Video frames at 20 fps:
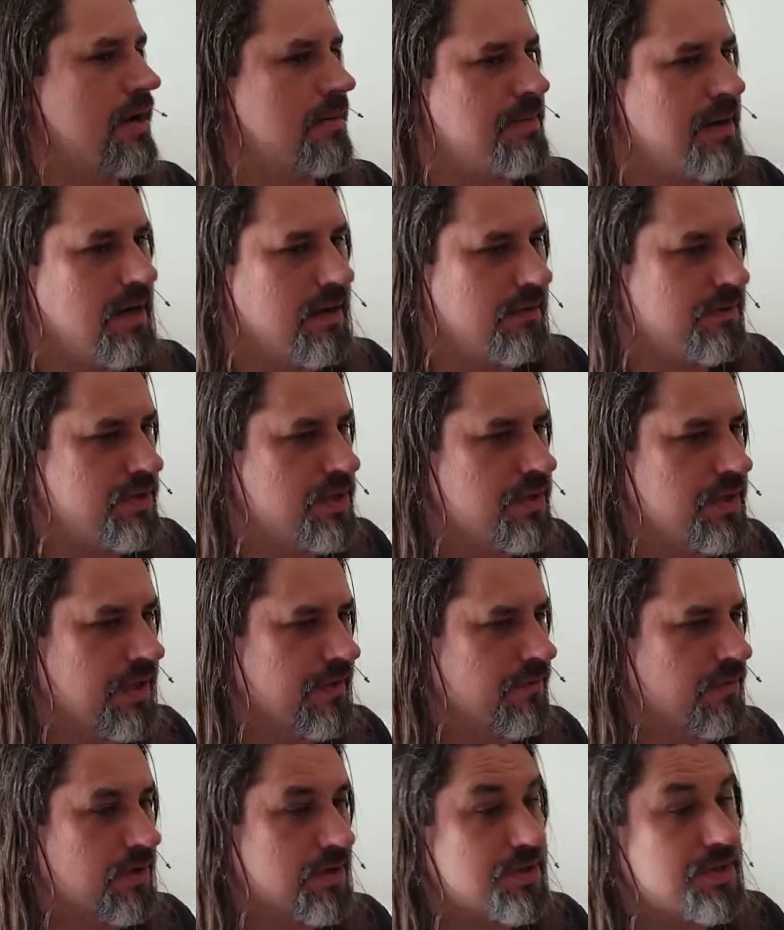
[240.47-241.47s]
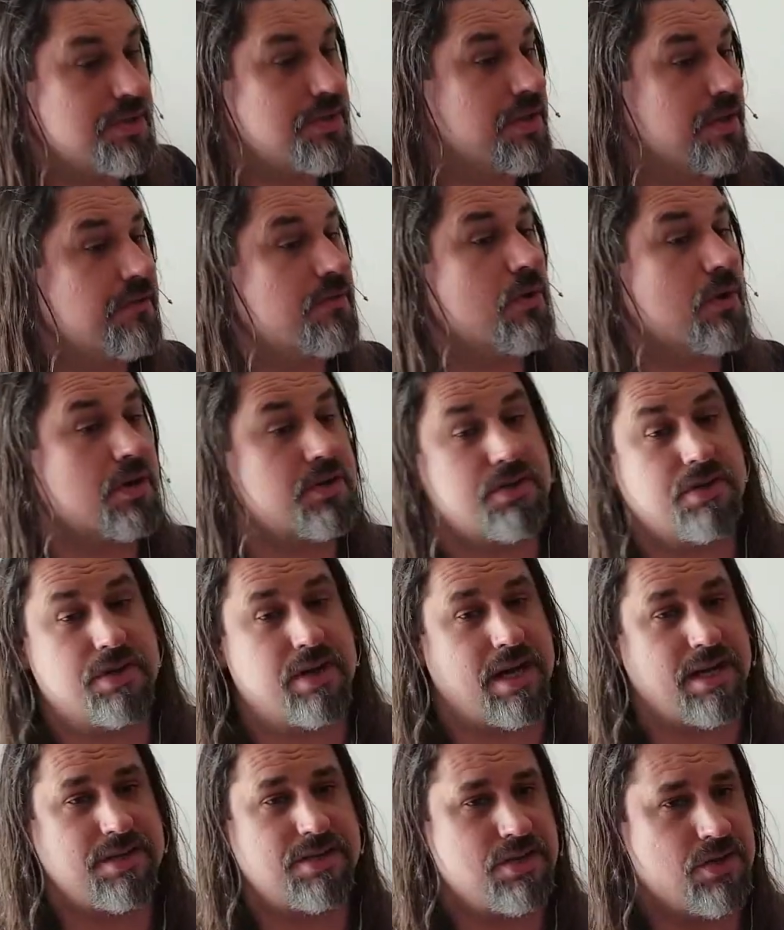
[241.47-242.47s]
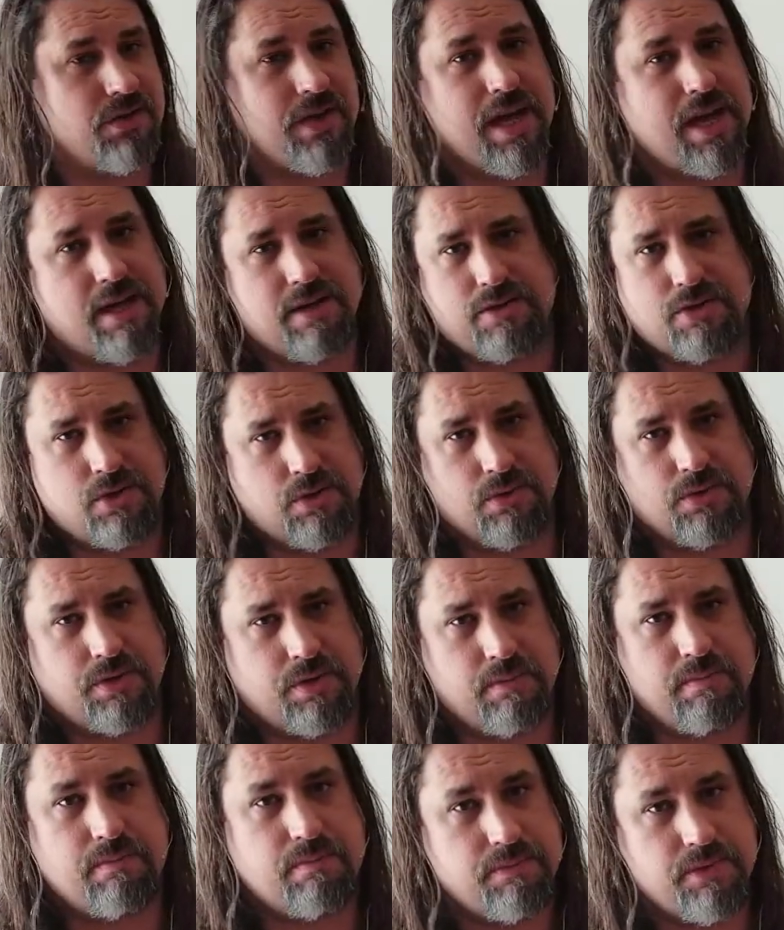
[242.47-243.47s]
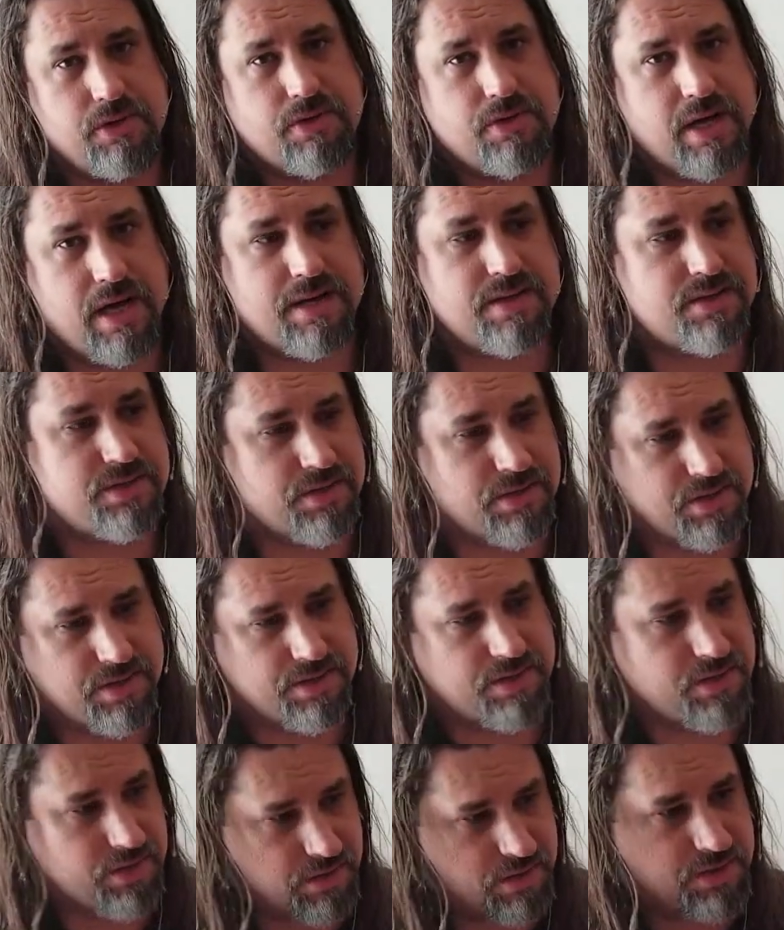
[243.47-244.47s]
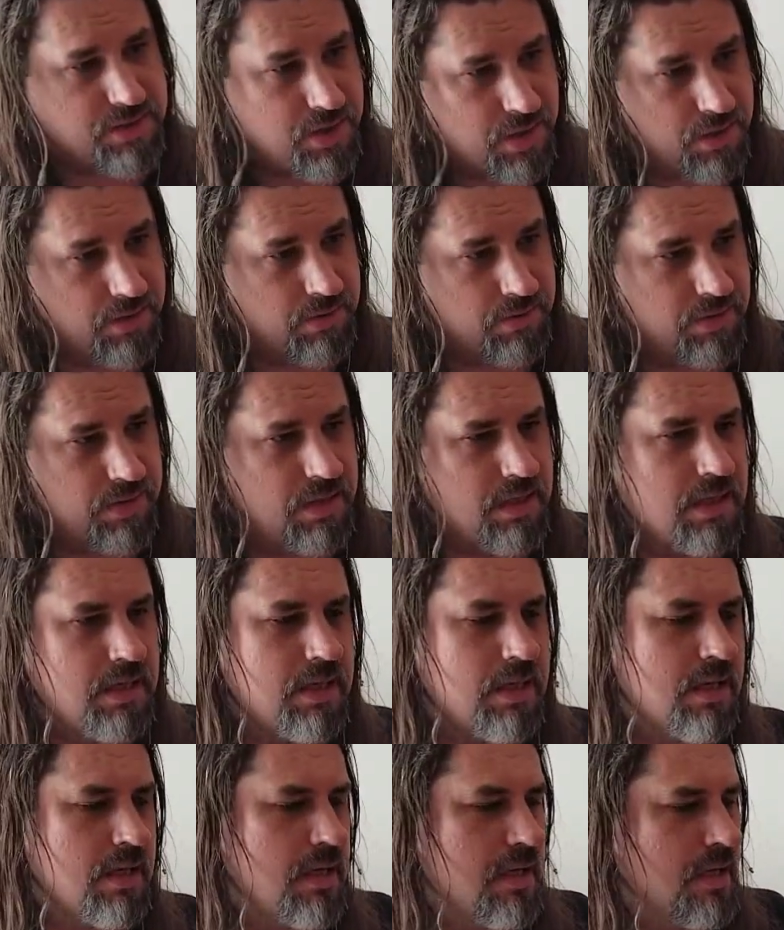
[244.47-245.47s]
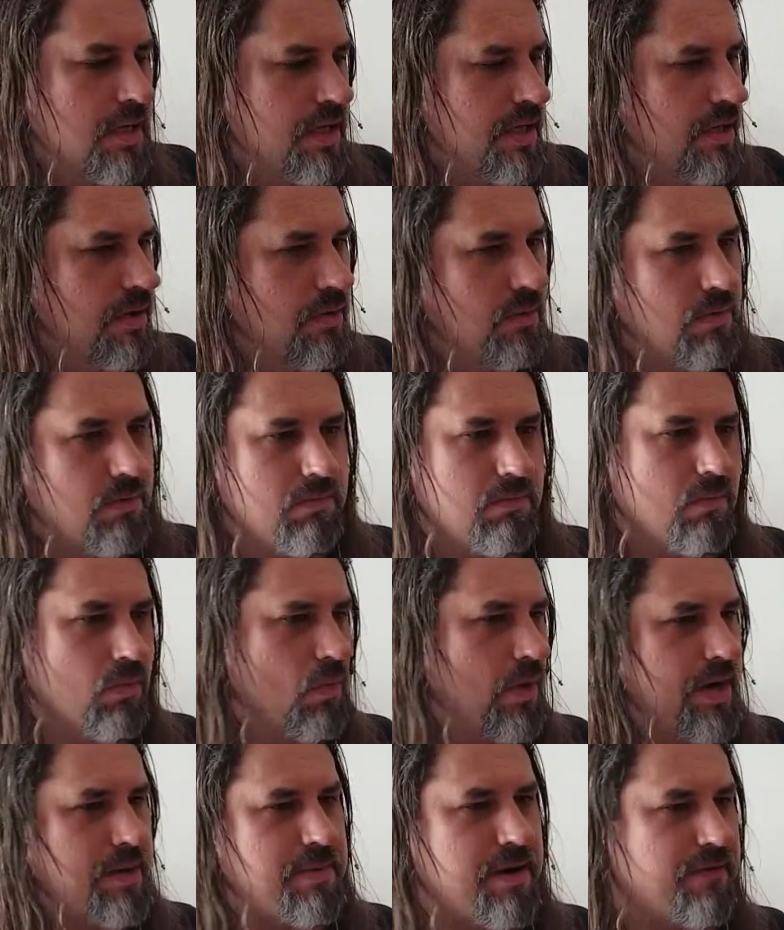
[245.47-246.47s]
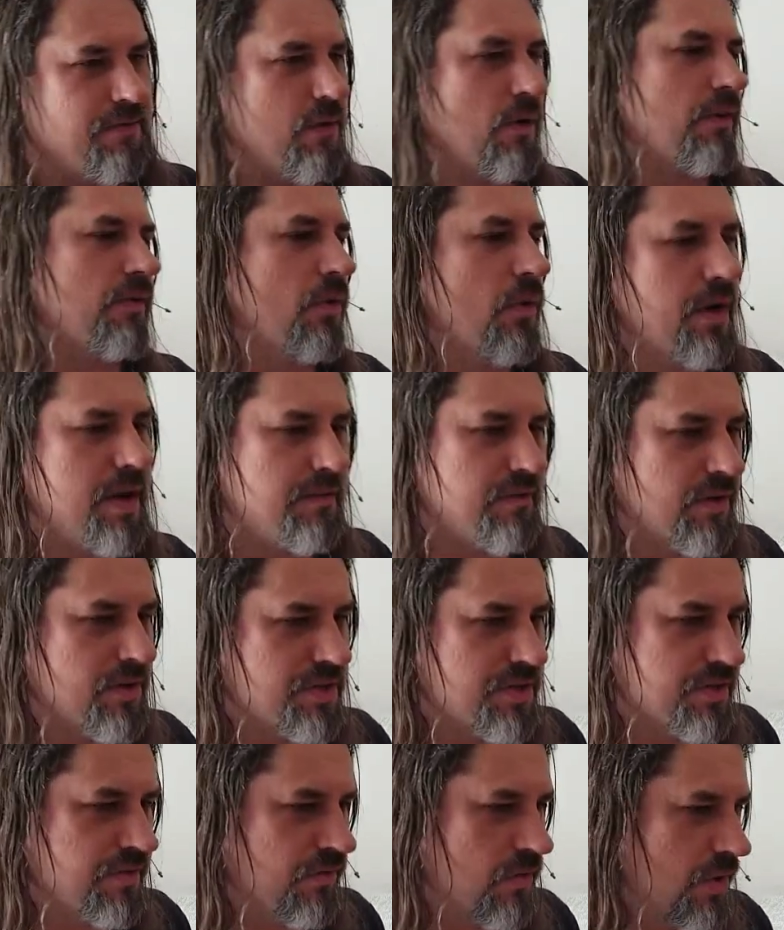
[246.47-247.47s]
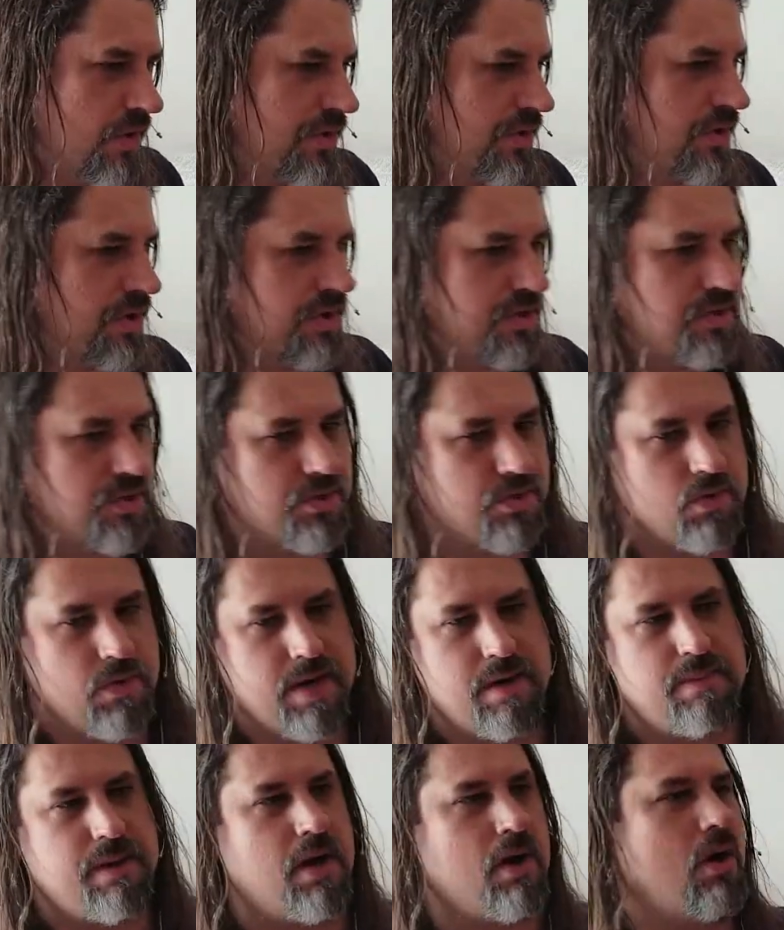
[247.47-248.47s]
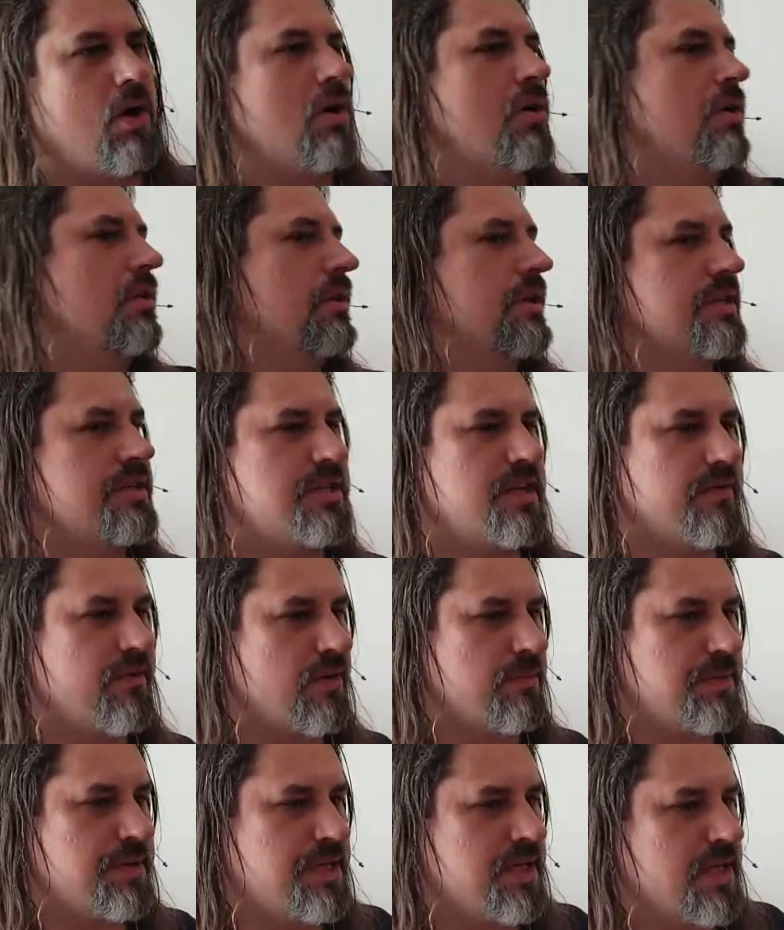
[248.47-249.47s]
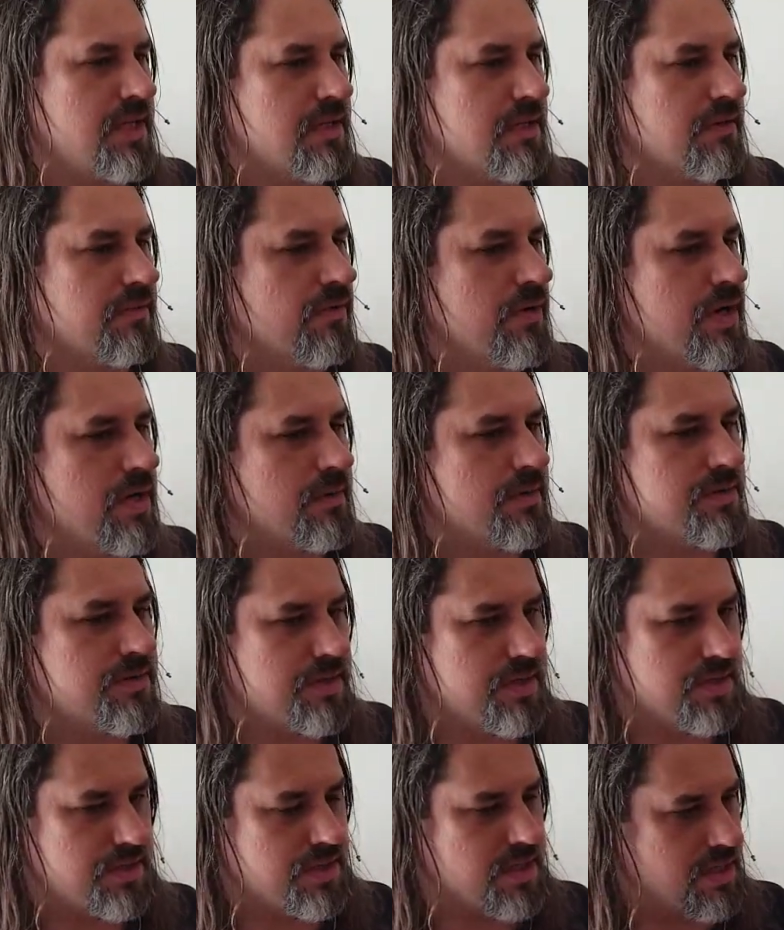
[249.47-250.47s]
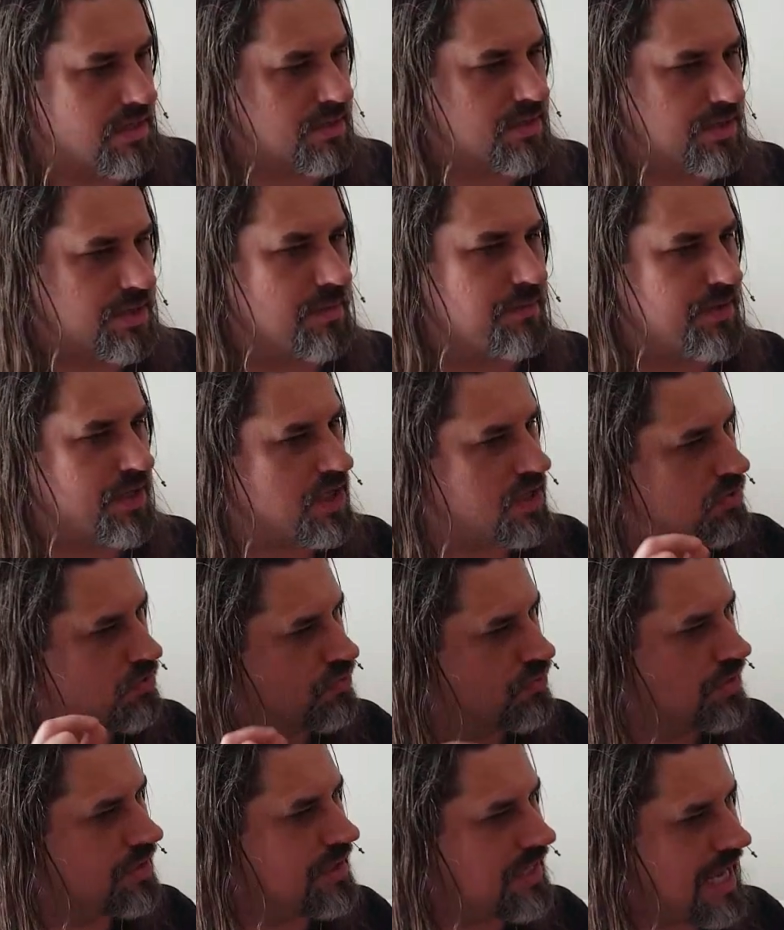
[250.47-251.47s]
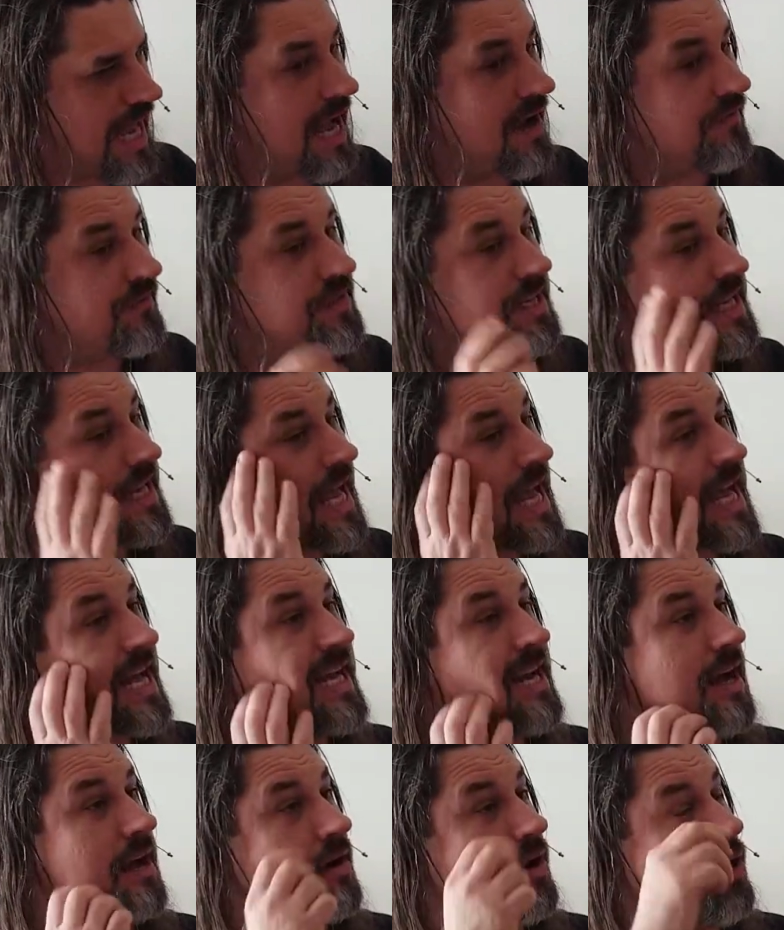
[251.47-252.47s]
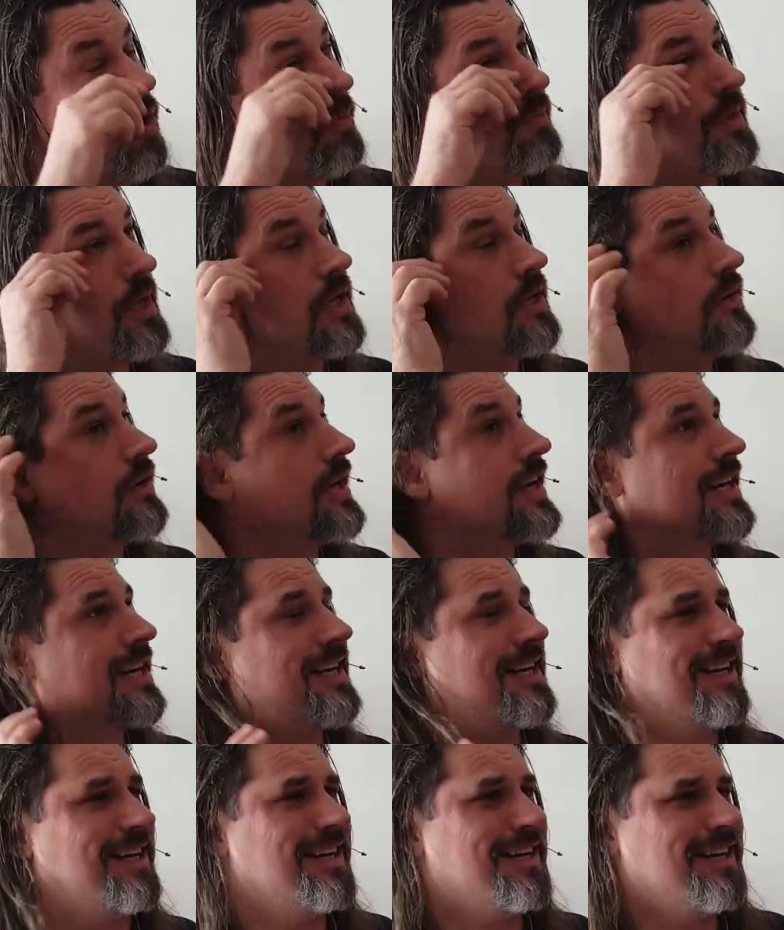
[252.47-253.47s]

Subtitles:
about tuning forks? Tuning forks are nice. You can't tune them. They're nice. They're a tone. What about 440 versus 432? What about all these different particular frequencies? And here's something you really have to get, and I hope that you'll get it,